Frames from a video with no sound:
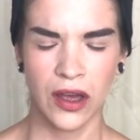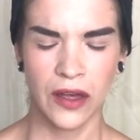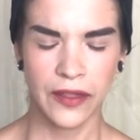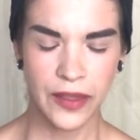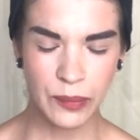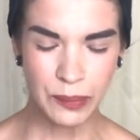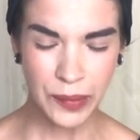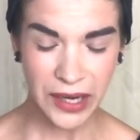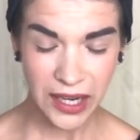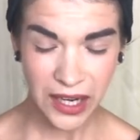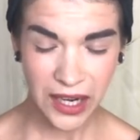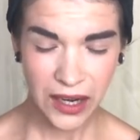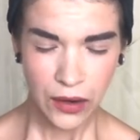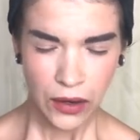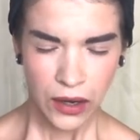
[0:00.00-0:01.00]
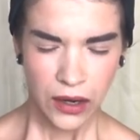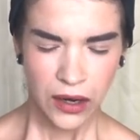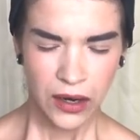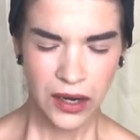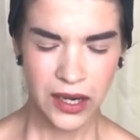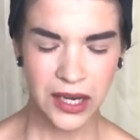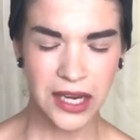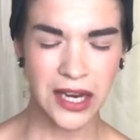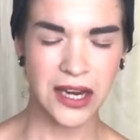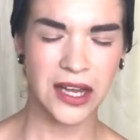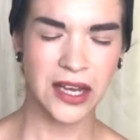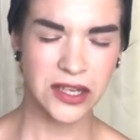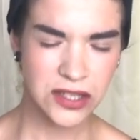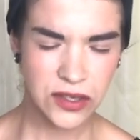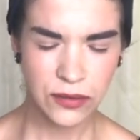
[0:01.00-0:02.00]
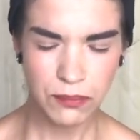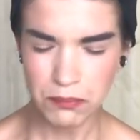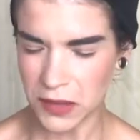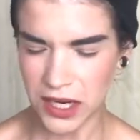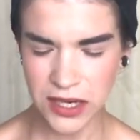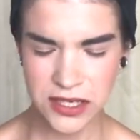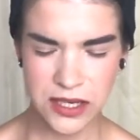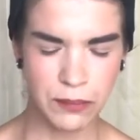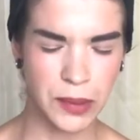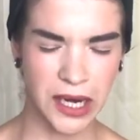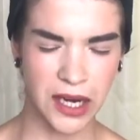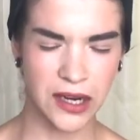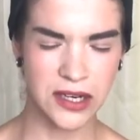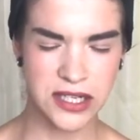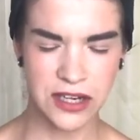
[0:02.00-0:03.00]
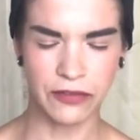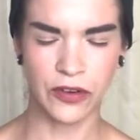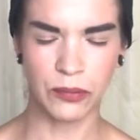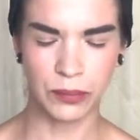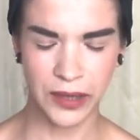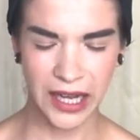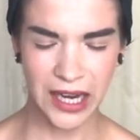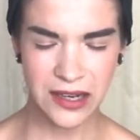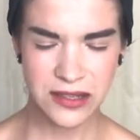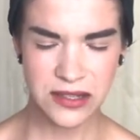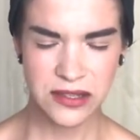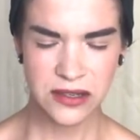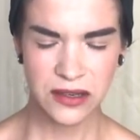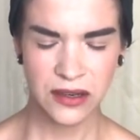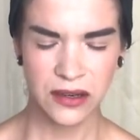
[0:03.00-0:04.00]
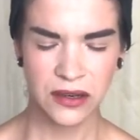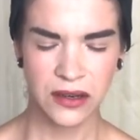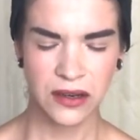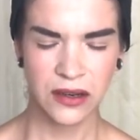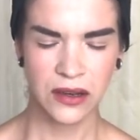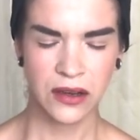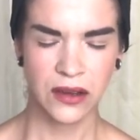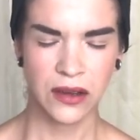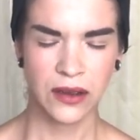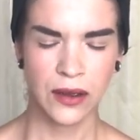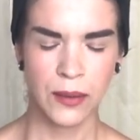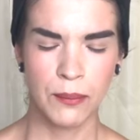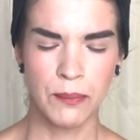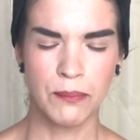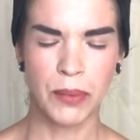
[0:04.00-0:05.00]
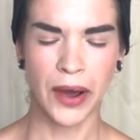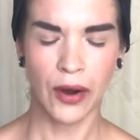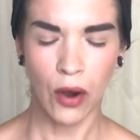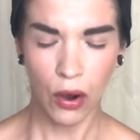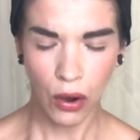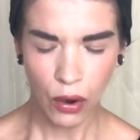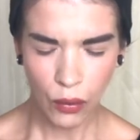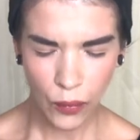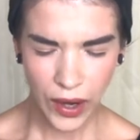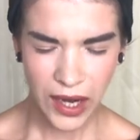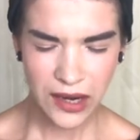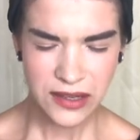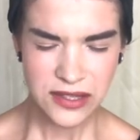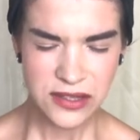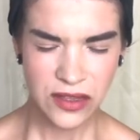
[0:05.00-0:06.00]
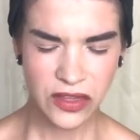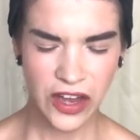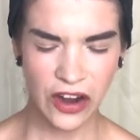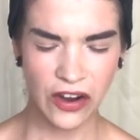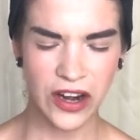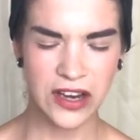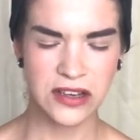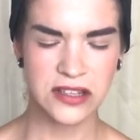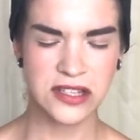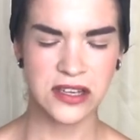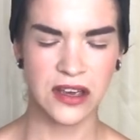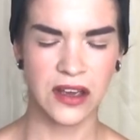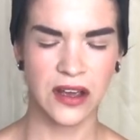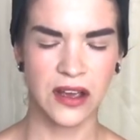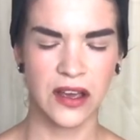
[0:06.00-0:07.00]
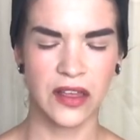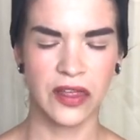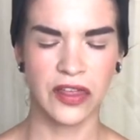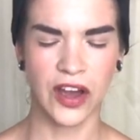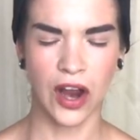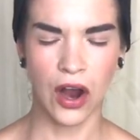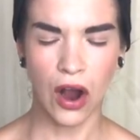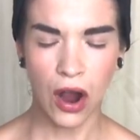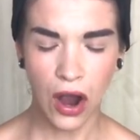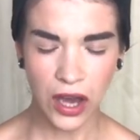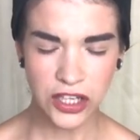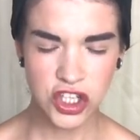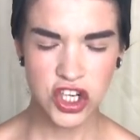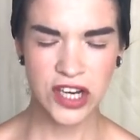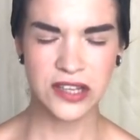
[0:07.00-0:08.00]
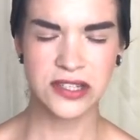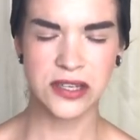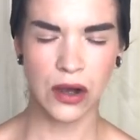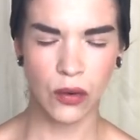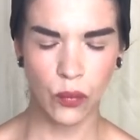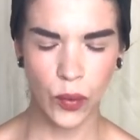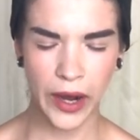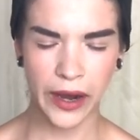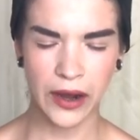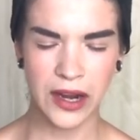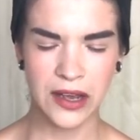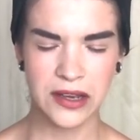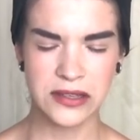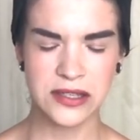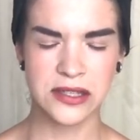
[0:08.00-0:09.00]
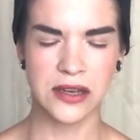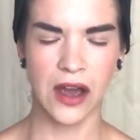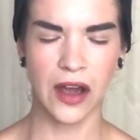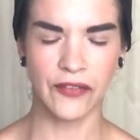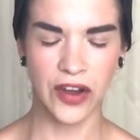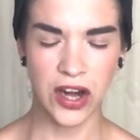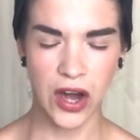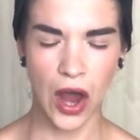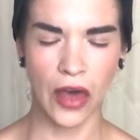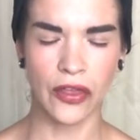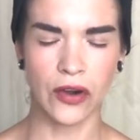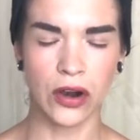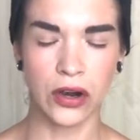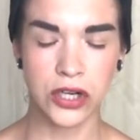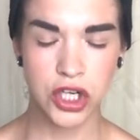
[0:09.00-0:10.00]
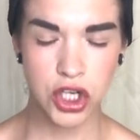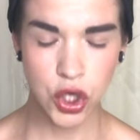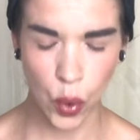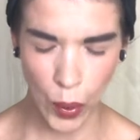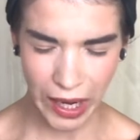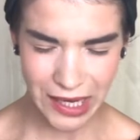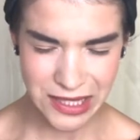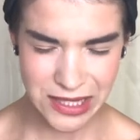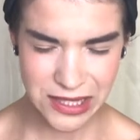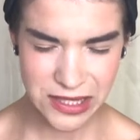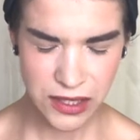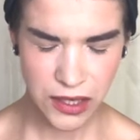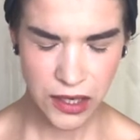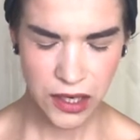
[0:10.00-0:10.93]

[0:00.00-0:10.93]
the being needing me to be in a different place, but always there is the conscious awareness of another choice.